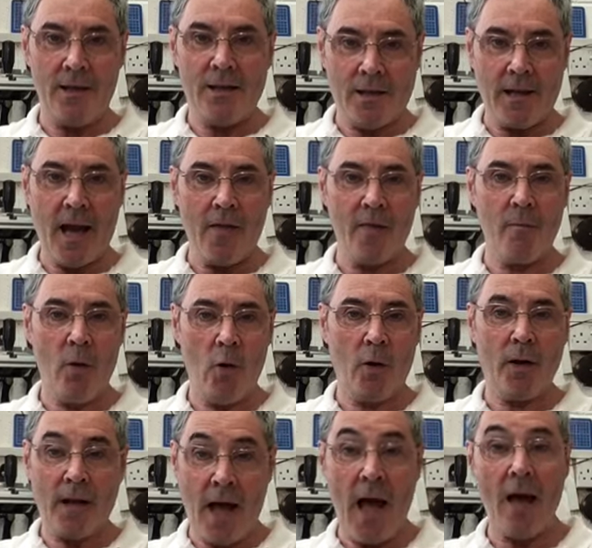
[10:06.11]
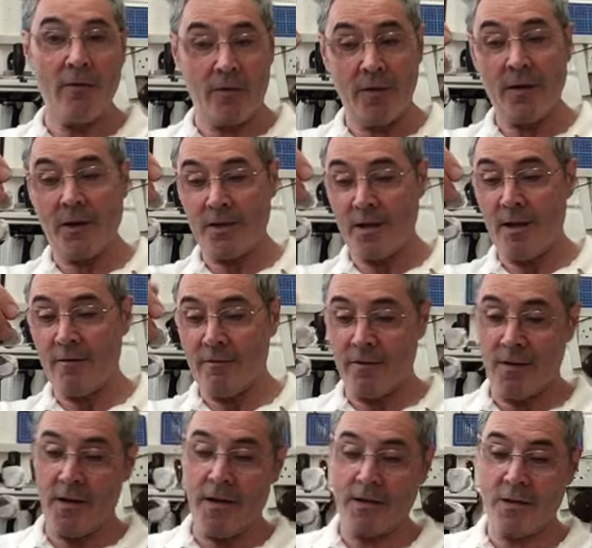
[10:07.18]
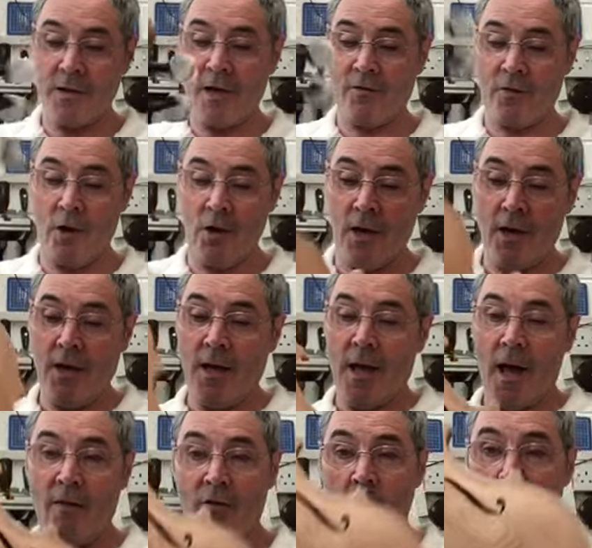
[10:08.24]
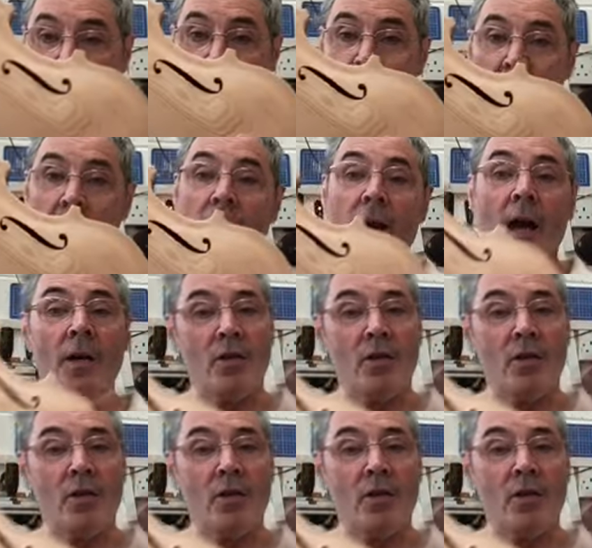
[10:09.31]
you'll get the bug, and I have, because as I say, I've got another.